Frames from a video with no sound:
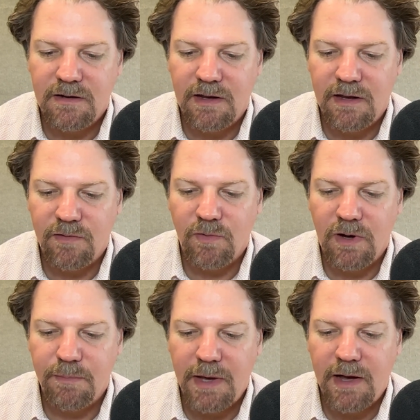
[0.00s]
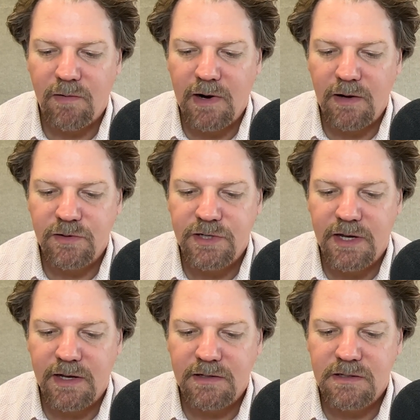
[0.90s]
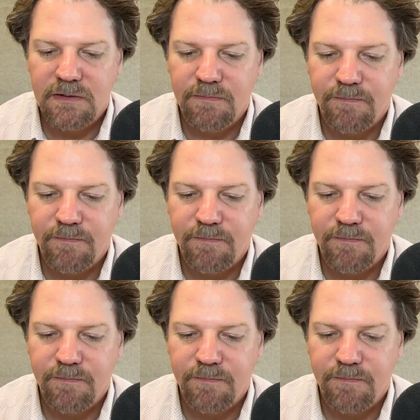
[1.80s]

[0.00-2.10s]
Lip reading: and run background checks.